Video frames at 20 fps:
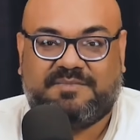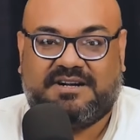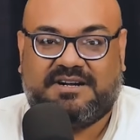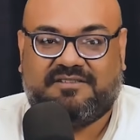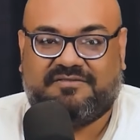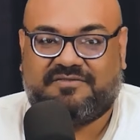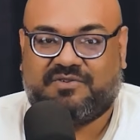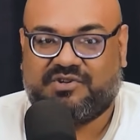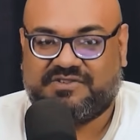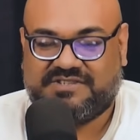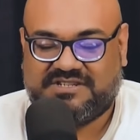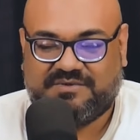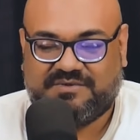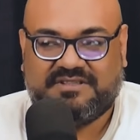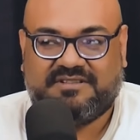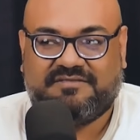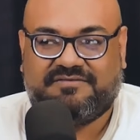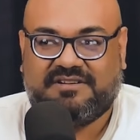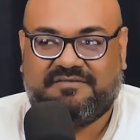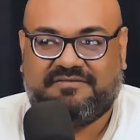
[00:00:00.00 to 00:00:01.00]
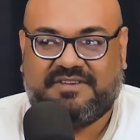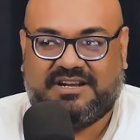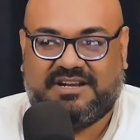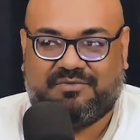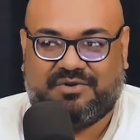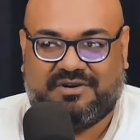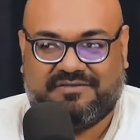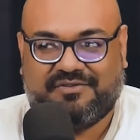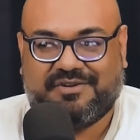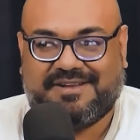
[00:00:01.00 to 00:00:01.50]
but of course she won the Filmfare
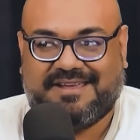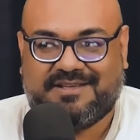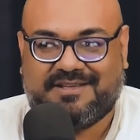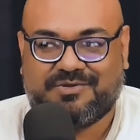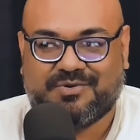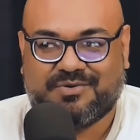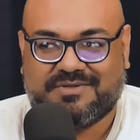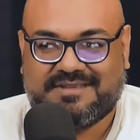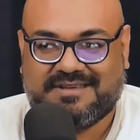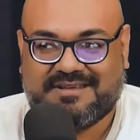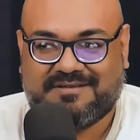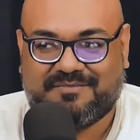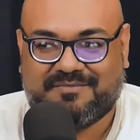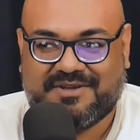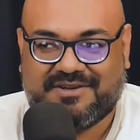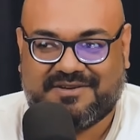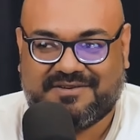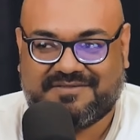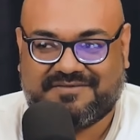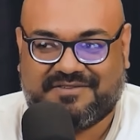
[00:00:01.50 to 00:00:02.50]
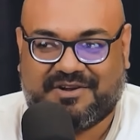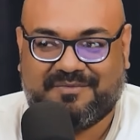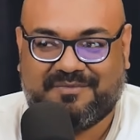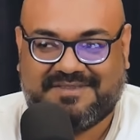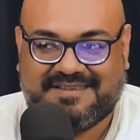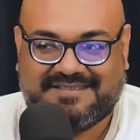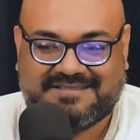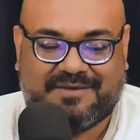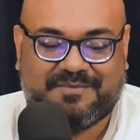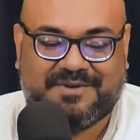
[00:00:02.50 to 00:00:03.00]
Award for Ek Do Teen because
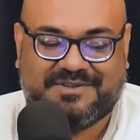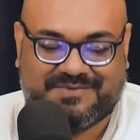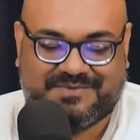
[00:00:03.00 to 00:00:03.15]
from Tezab,